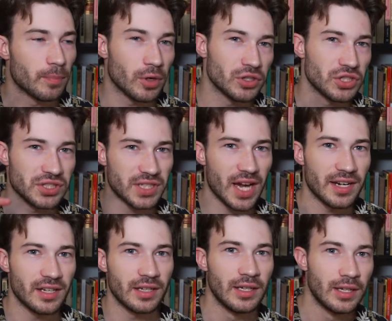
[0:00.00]
Burgess
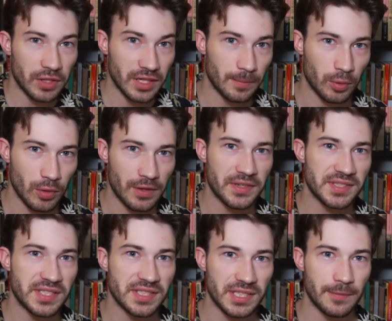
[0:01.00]
kind of putting in
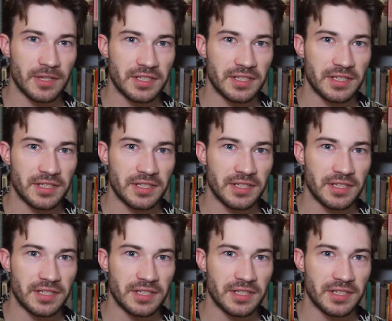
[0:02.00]
parentheses some of